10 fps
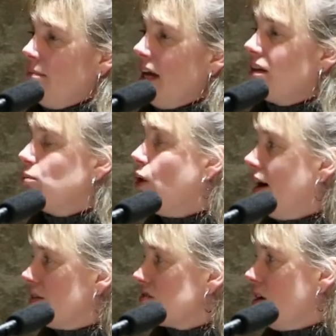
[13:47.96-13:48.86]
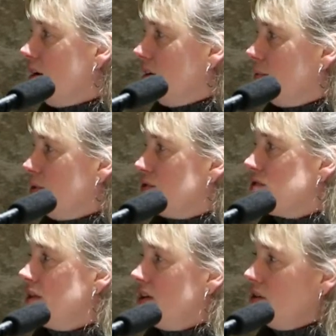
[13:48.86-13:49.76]
make them water soluble so
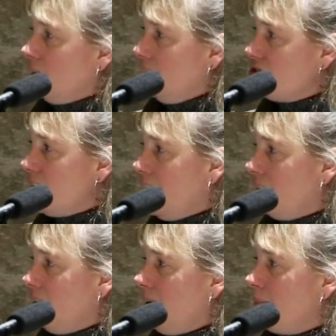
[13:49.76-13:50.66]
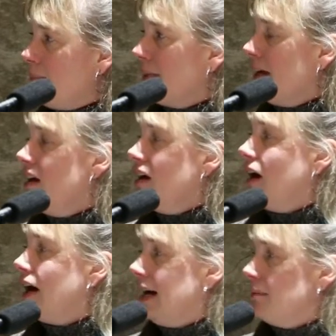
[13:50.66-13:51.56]
that you can inject them.
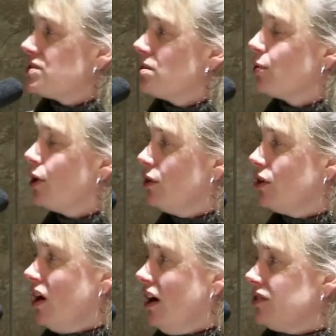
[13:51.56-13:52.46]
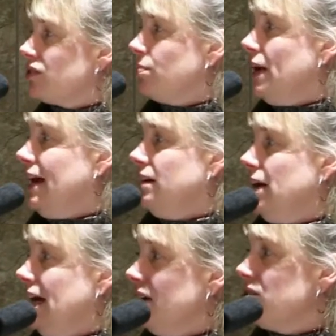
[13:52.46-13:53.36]
Some protocols for pain
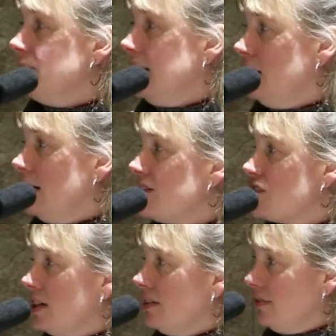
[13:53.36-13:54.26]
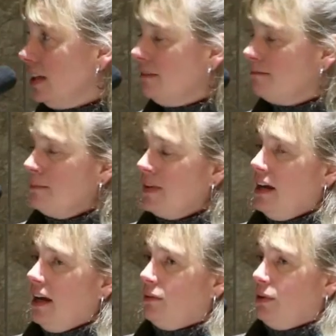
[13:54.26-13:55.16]
management is shifting,
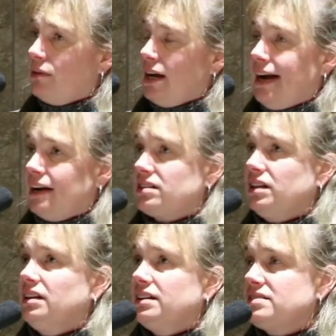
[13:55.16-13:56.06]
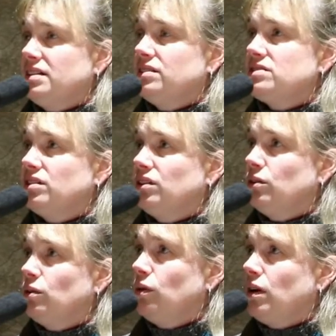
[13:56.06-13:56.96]
and we were actually listening
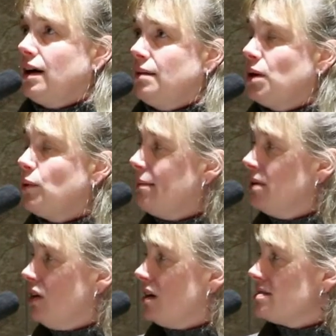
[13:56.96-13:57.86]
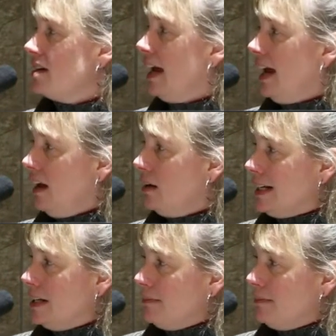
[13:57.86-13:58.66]
to a webinar today